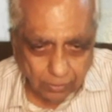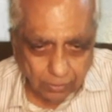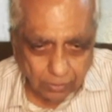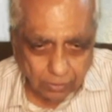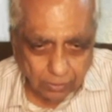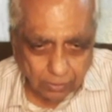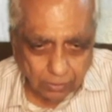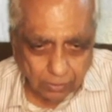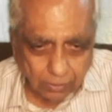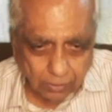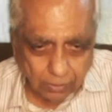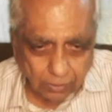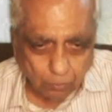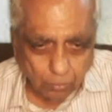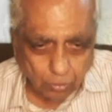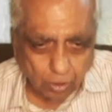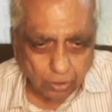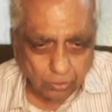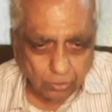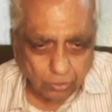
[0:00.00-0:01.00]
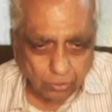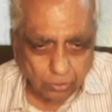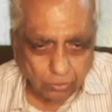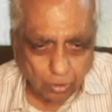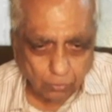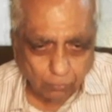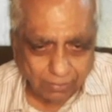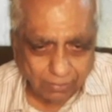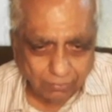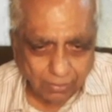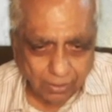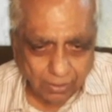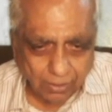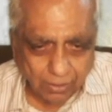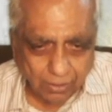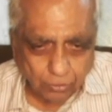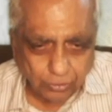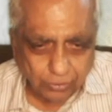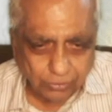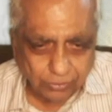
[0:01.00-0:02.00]
Boron has got 5. So
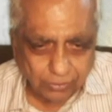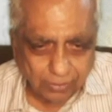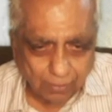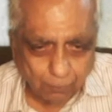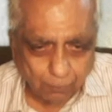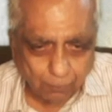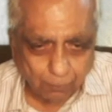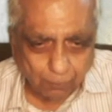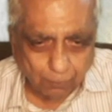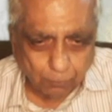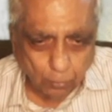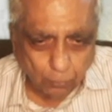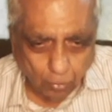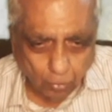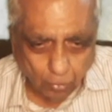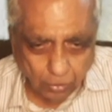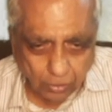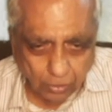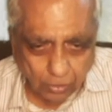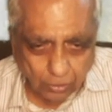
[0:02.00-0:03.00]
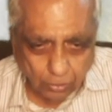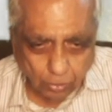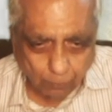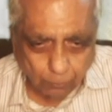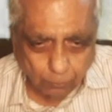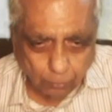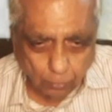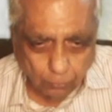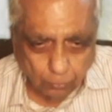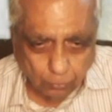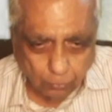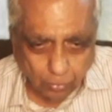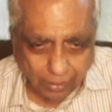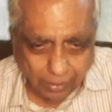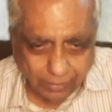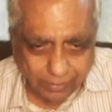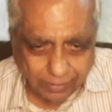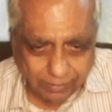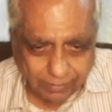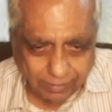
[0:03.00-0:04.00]
this is up to 4. So up to 4 I can
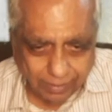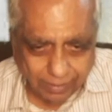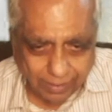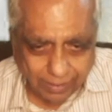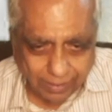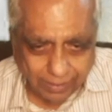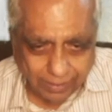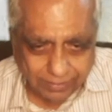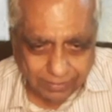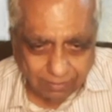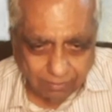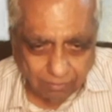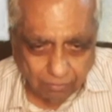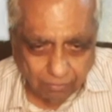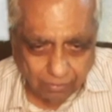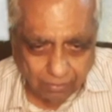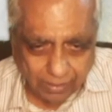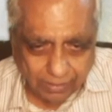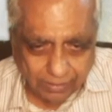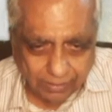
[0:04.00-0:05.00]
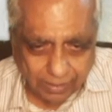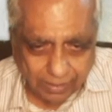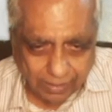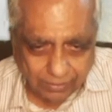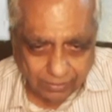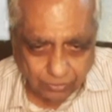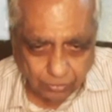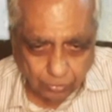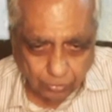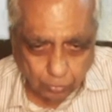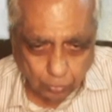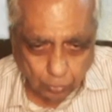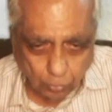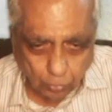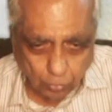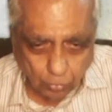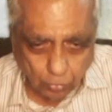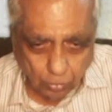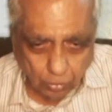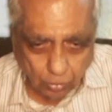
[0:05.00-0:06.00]
write 1 S2,
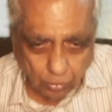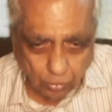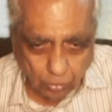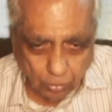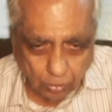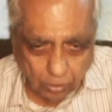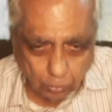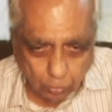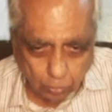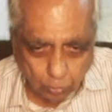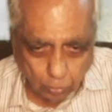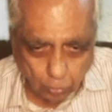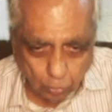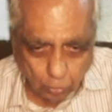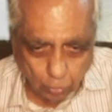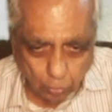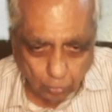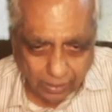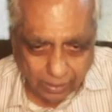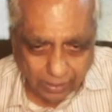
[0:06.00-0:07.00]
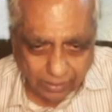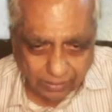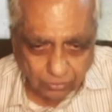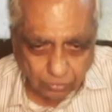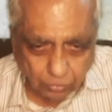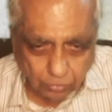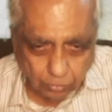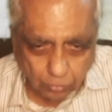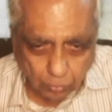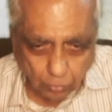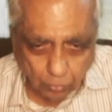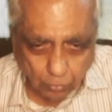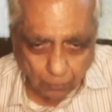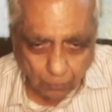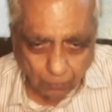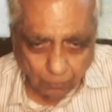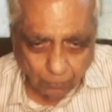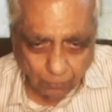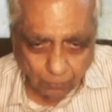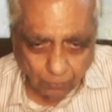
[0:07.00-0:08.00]
2 S2.
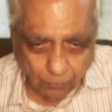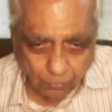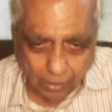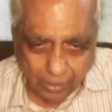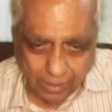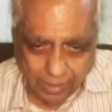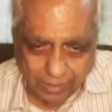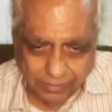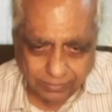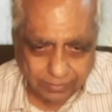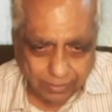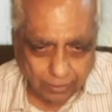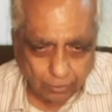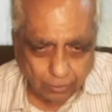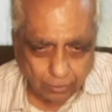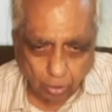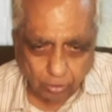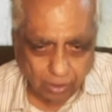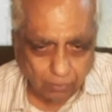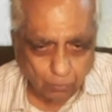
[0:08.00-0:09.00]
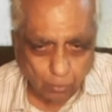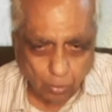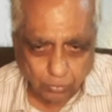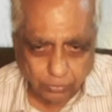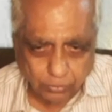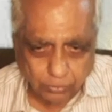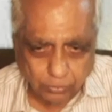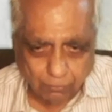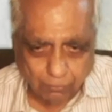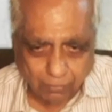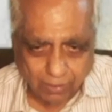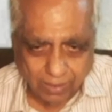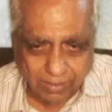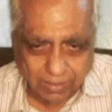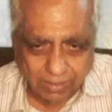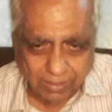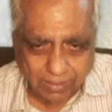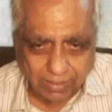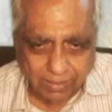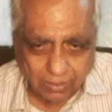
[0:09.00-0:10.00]
Now S cannot have more than 5.
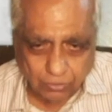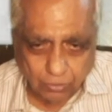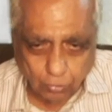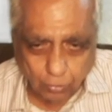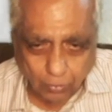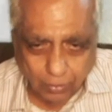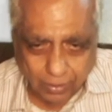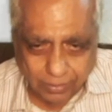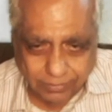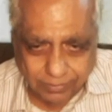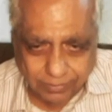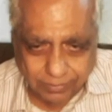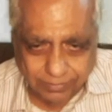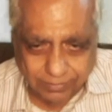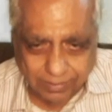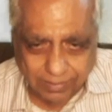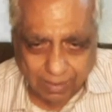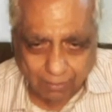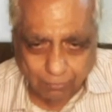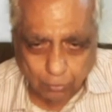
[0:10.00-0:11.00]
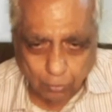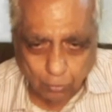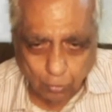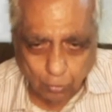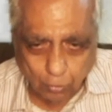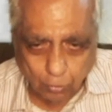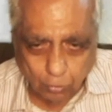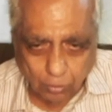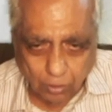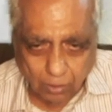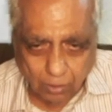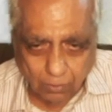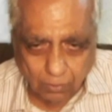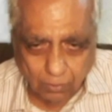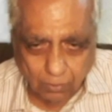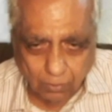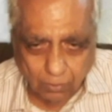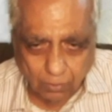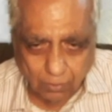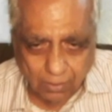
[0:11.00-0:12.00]
So as you can see, then I have to go to the
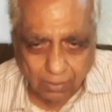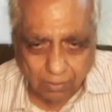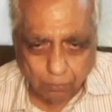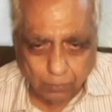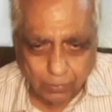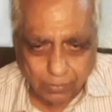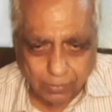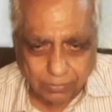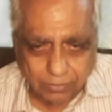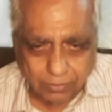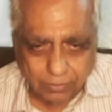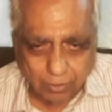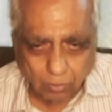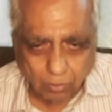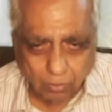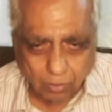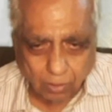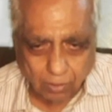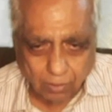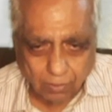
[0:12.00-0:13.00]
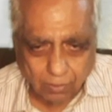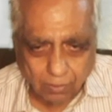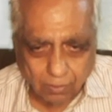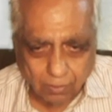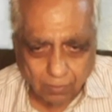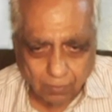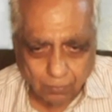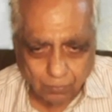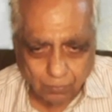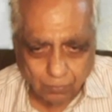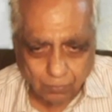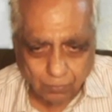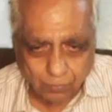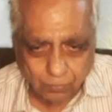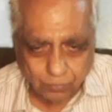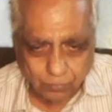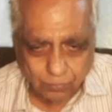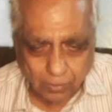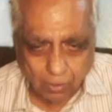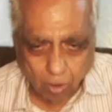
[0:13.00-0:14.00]
pth
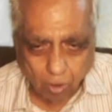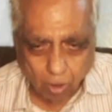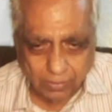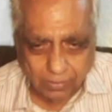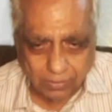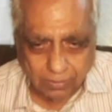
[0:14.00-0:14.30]
orbit of